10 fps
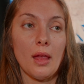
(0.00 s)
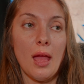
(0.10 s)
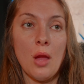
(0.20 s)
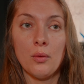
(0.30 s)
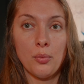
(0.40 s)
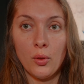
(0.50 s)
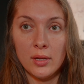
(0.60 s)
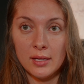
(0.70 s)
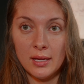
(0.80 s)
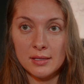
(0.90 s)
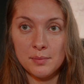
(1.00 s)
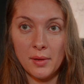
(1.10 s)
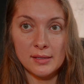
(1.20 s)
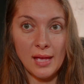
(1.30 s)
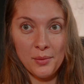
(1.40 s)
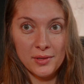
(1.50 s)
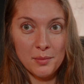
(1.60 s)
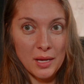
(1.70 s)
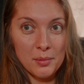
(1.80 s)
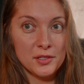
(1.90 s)
how important it is, because I wouldn't have
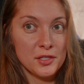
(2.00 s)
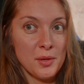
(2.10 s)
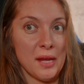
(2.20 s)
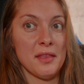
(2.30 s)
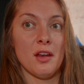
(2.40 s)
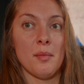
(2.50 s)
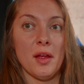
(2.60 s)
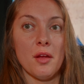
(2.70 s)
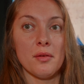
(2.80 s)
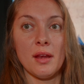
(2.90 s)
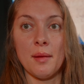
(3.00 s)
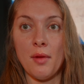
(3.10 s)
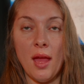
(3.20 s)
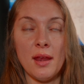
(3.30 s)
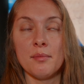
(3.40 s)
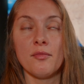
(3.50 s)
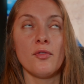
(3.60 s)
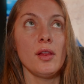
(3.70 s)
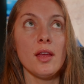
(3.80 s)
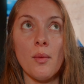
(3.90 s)
been able to do any of that on my own. And I'm
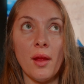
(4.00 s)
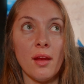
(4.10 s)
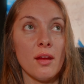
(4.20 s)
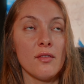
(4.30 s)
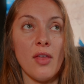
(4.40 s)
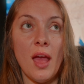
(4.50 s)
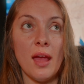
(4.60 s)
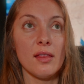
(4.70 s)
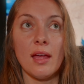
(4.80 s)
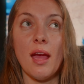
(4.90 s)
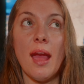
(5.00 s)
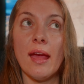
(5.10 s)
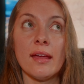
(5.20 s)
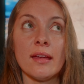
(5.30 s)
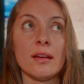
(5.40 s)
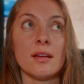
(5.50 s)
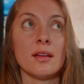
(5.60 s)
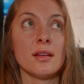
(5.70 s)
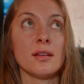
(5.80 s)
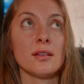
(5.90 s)
fully aware of that. Like I
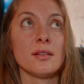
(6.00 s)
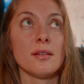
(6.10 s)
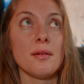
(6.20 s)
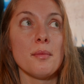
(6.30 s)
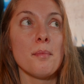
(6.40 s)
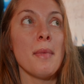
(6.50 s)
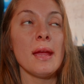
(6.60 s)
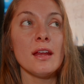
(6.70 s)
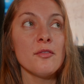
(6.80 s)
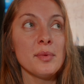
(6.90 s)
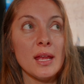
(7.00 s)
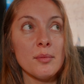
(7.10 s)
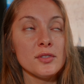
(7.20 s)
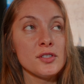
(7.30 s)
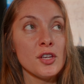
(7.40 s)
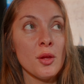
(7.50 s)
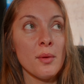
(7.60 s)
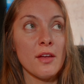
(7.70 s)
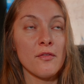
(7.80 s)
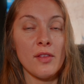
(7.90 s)
might have been able to
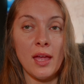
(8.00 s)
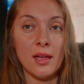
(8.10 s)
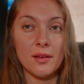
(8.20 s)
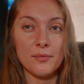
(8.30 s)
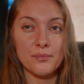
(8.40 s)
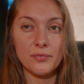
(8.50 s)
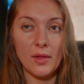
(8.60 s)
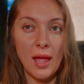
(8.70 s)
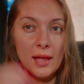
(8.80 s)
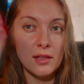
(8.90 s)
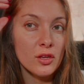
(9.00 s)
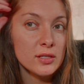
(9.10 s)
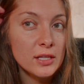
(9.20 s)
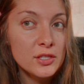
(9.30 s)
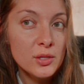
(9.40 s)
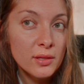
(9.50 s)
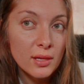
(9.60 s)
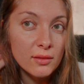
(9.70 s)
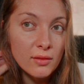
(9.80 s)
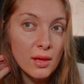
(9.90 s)
if like I had looked into
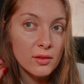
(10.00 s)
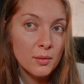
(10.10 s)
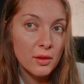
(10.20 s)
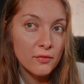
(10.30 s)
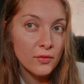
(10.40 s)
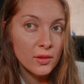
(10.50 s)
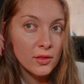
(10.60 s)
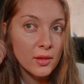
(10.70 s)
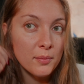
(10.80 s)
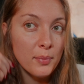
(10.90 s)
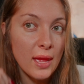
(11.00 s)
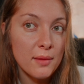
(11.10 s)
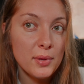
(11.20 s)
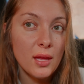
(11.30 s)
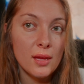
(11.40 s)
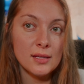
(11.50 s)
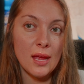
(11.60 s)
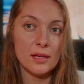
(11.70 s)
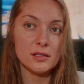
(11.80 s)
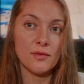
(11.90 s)
it a little bit further, but because I
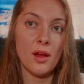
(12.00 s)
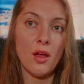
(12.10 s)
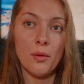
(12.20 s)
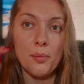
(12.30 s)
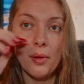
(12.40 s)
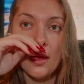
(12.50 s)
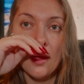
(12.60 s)
asked for help,